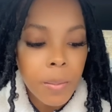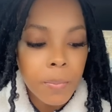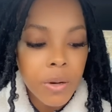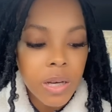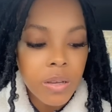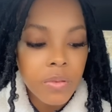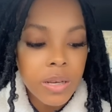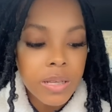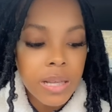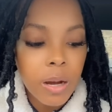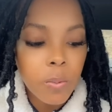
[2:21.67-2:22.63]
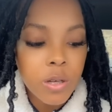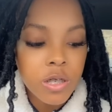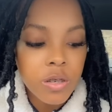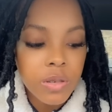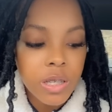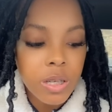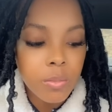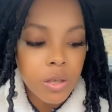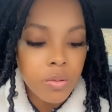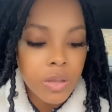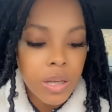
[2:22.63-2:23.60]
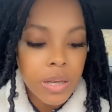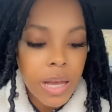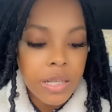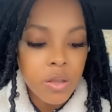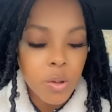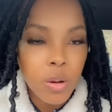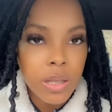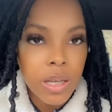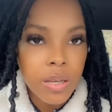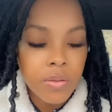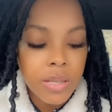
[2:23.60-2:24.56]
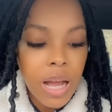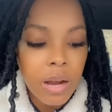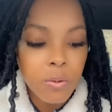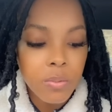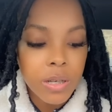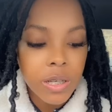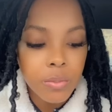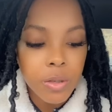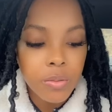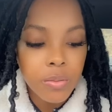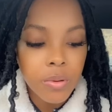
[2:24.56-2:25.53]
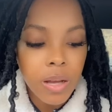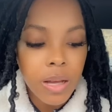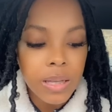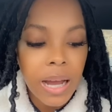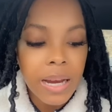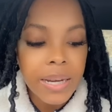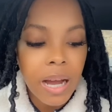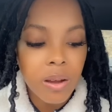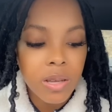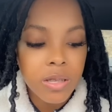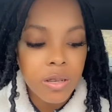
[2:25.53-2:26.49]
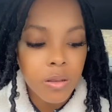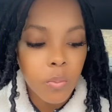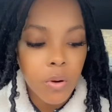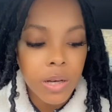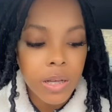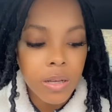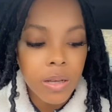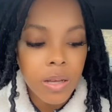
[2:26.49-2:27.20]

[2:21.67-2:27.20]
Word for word: But if he does not wish to redeem you, then as the Lord lives, I will redeem you. Lie down until the morning.